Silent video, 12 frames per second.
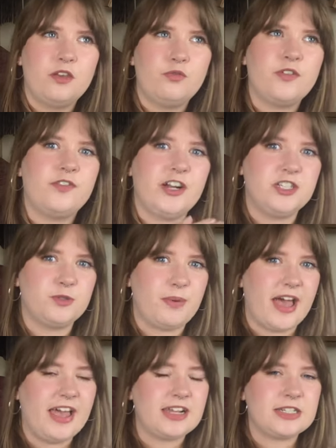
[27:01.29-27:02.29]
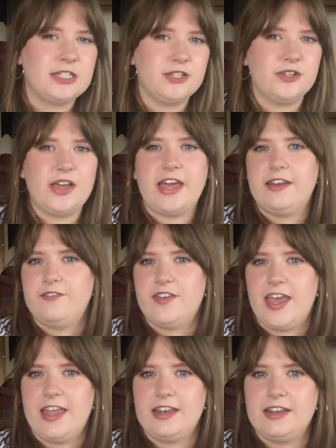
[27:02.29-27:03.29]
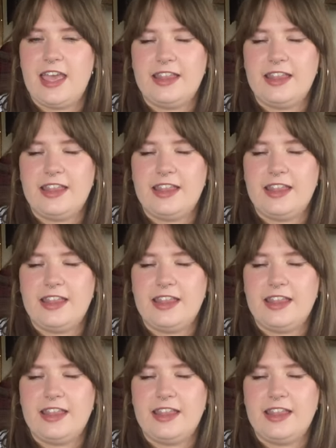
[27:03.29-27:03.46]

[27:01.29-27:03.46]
refers back to an event